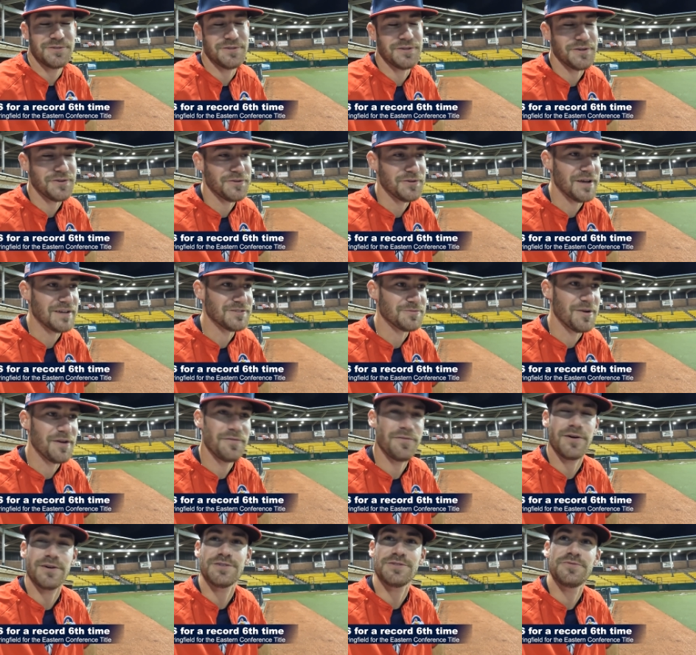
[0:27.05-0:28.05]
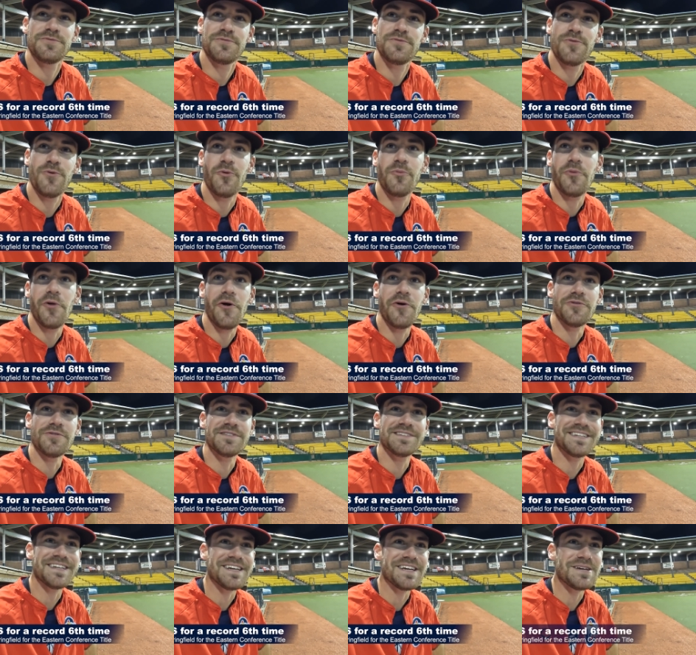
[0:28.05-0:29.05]
You know, you guys are my first full
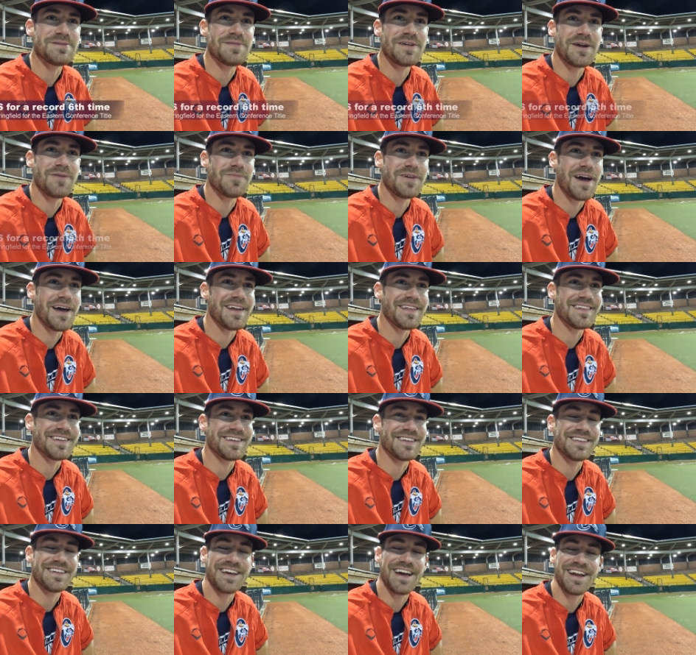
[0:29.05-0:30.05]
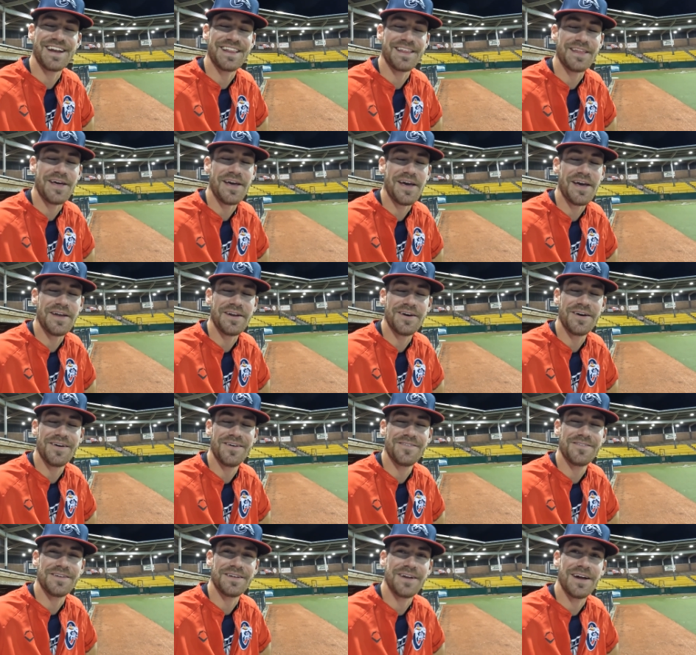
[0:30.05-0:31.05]
blown team that I'm kind of the kind of the head
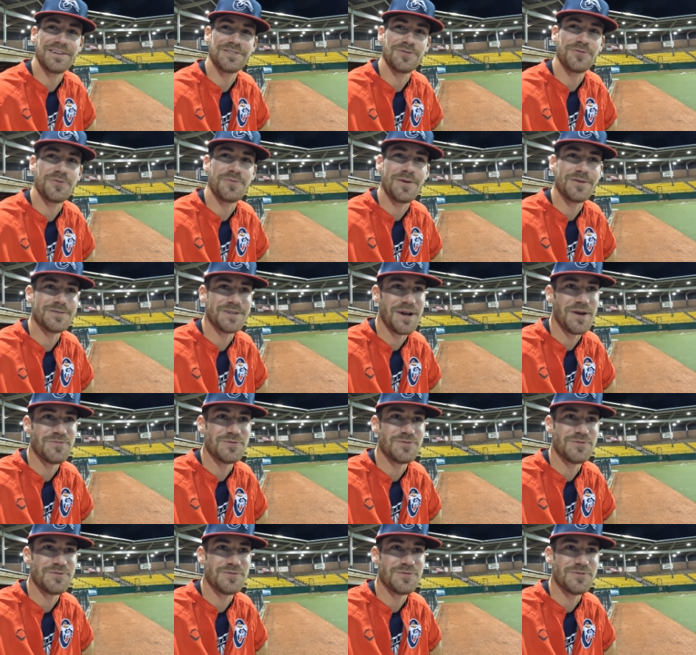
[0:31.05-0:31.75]
of, and I told them I was like,